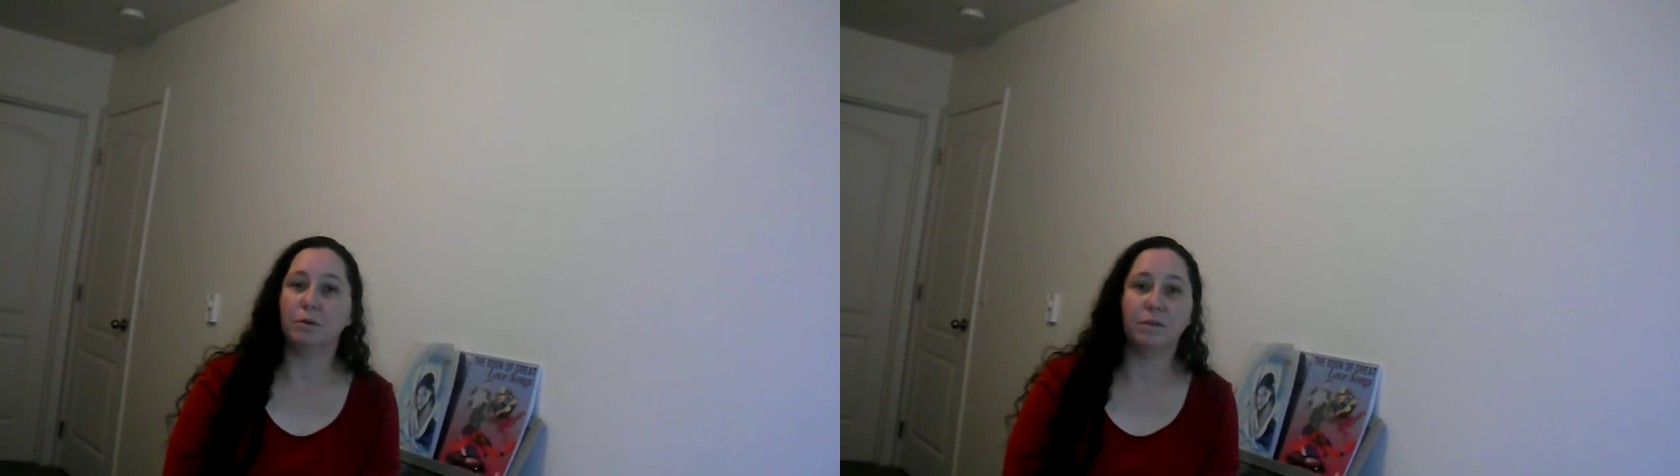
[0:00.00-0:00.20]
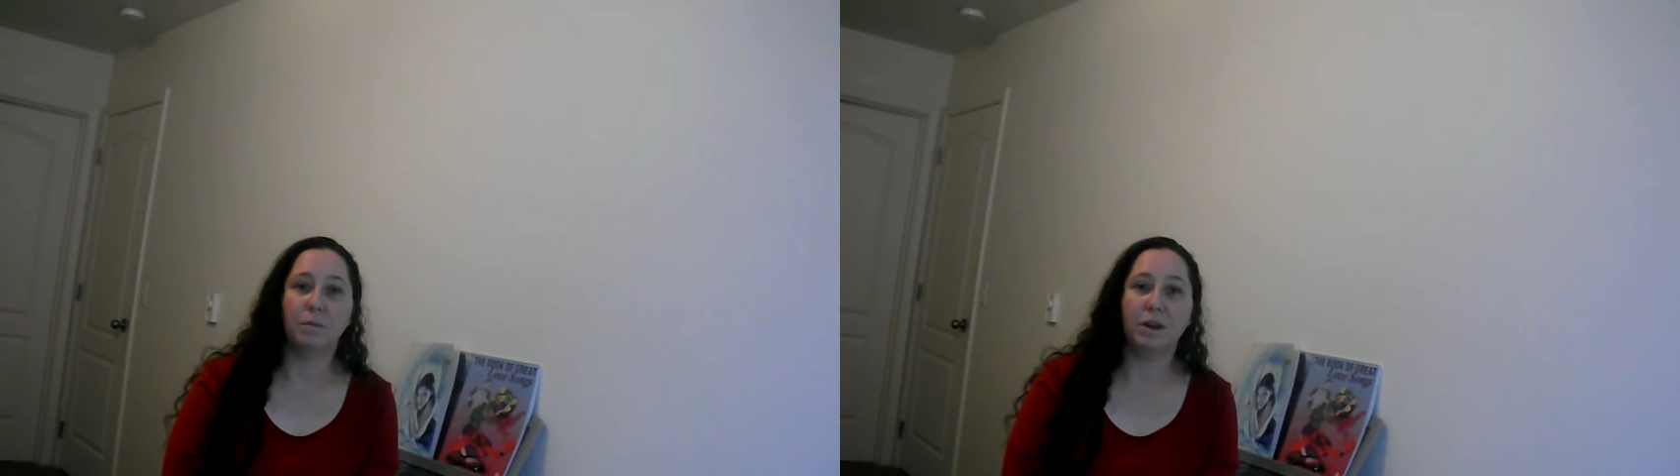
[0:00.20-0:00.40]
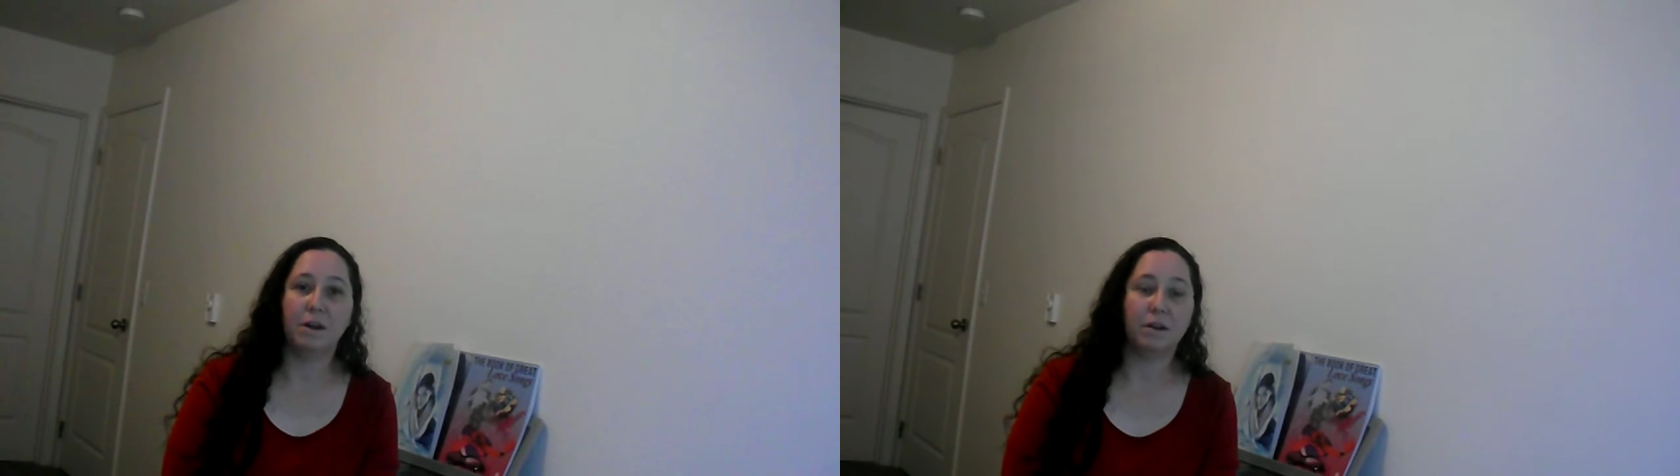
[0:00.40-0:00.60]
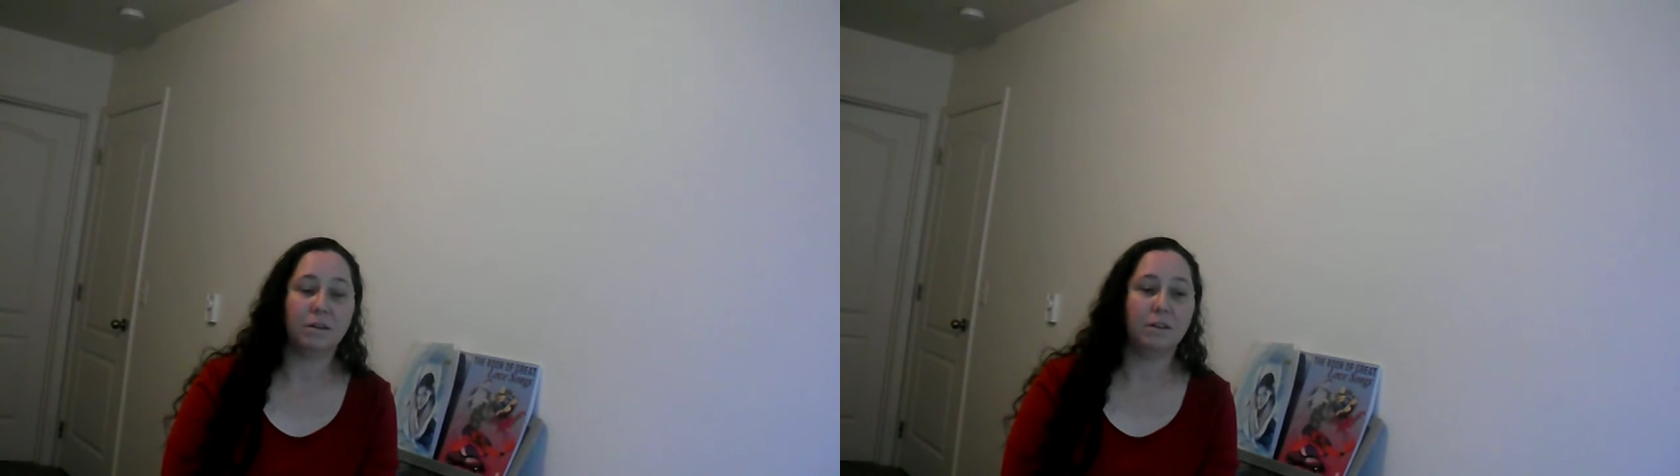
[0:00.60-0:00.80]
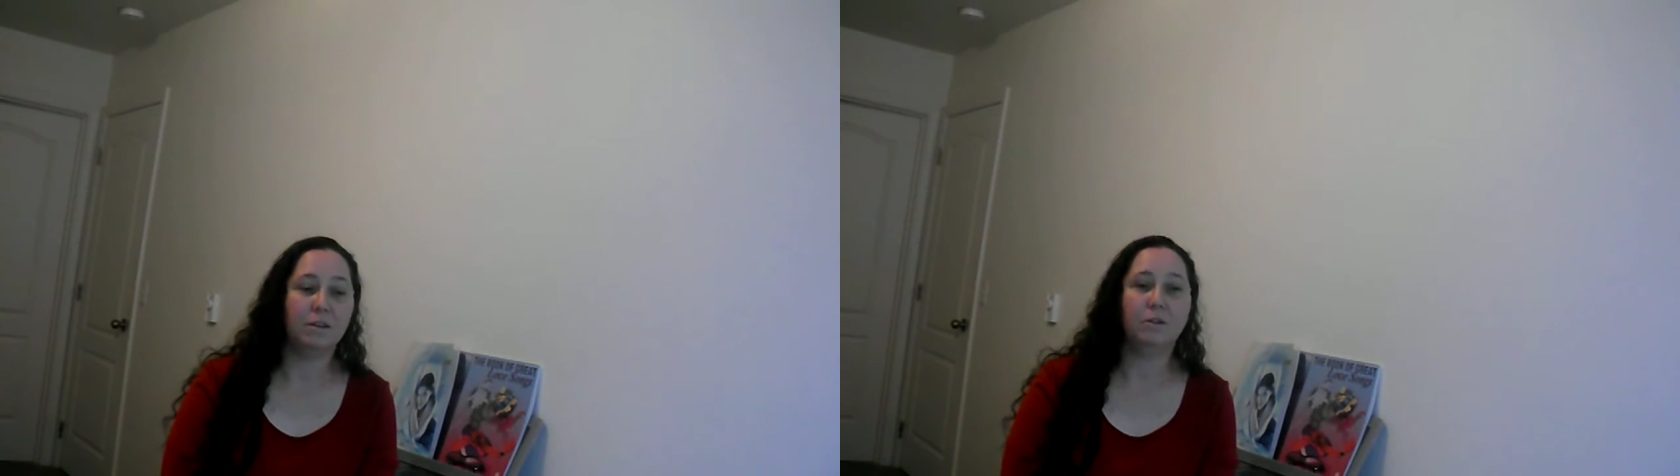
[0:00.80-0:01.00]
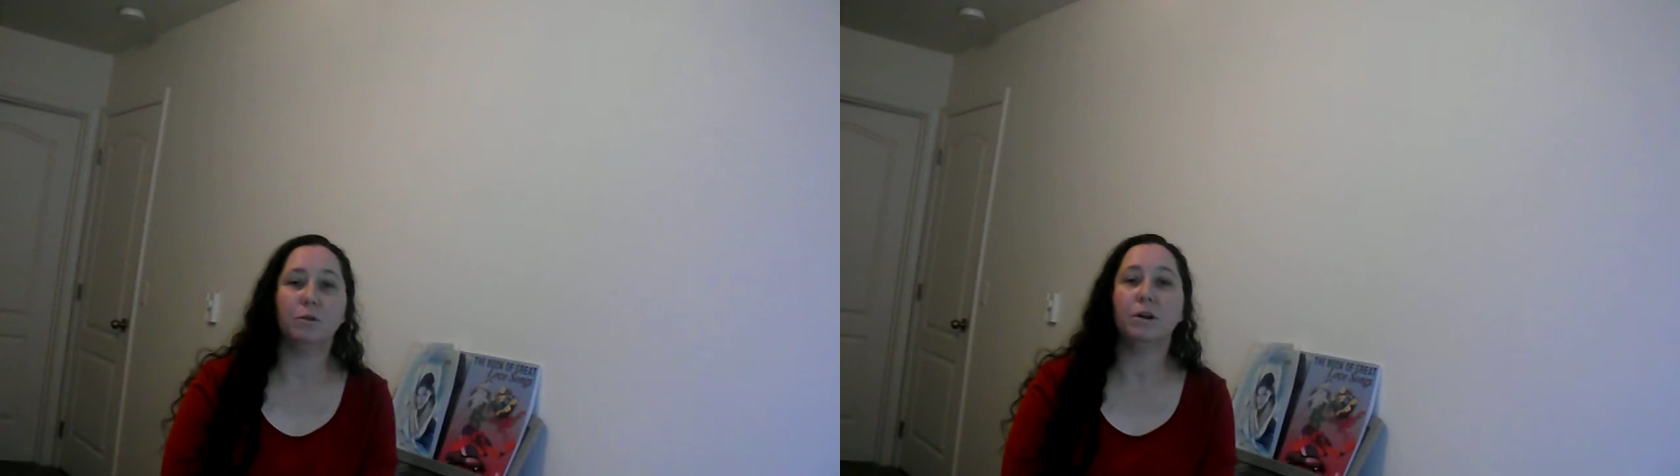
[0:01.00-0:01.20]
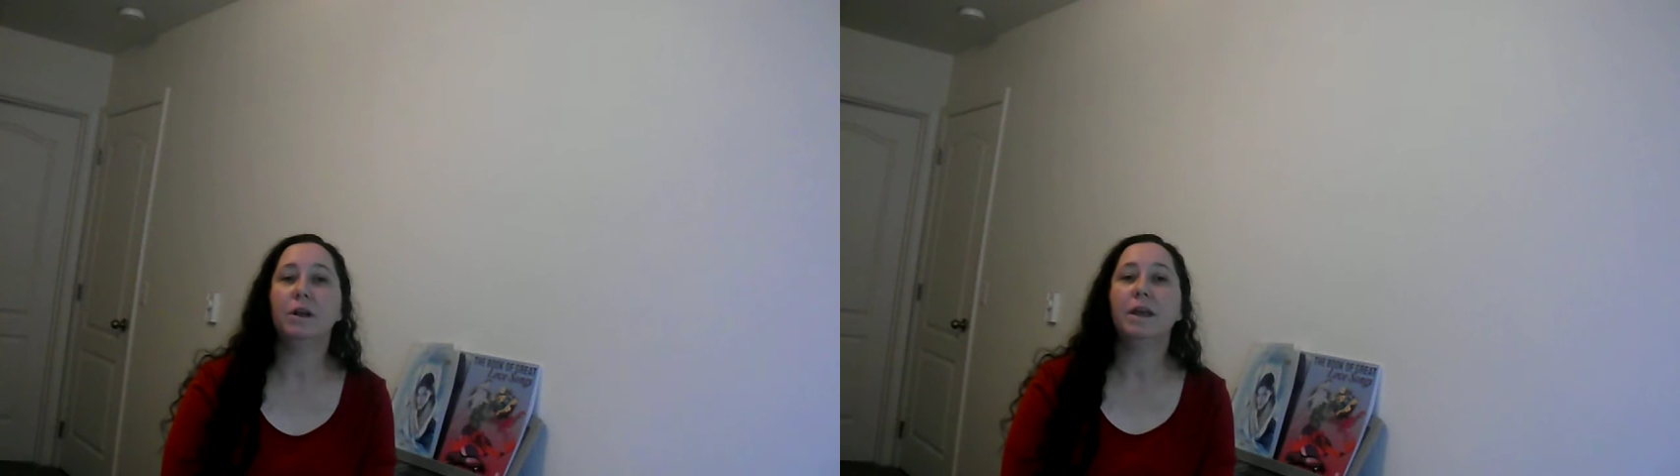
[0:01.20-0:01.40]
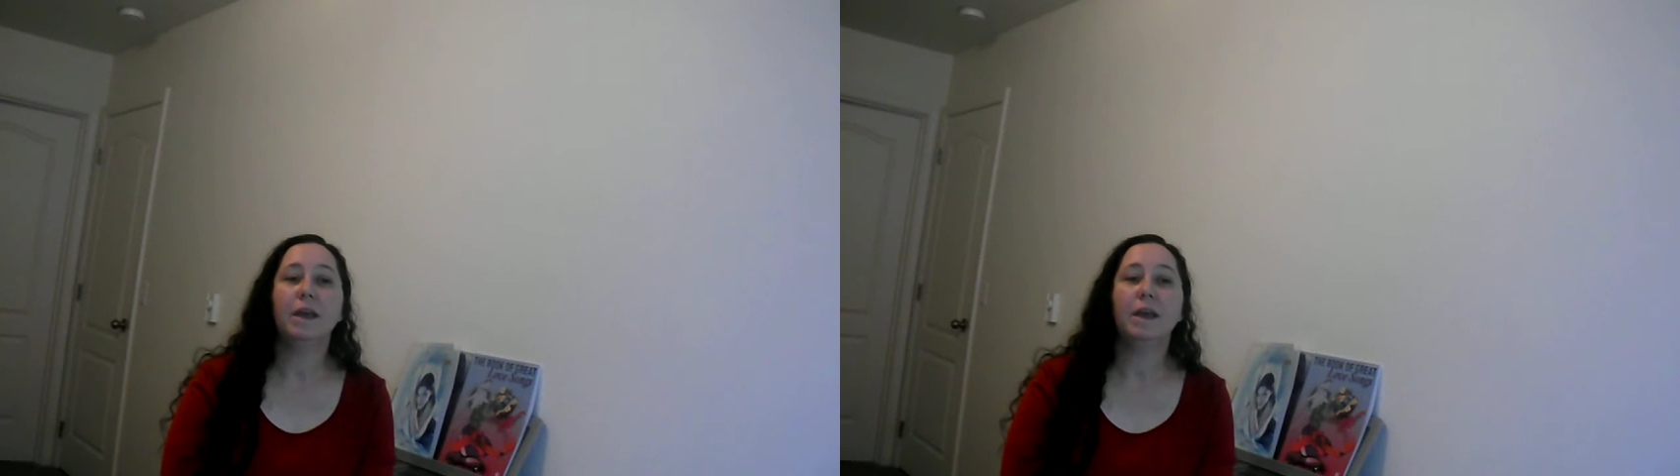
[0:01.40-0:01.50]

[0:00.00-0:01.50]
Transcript: somebody knocked on the door,